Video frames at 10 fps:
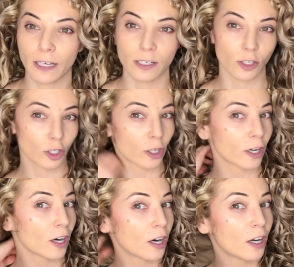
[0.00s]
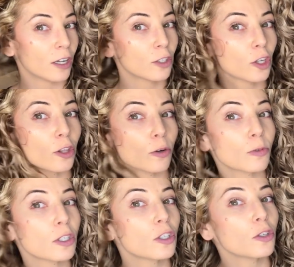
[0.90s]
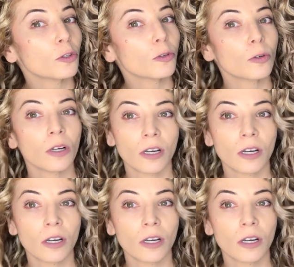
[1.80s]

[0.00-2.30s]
conditioner, to those two.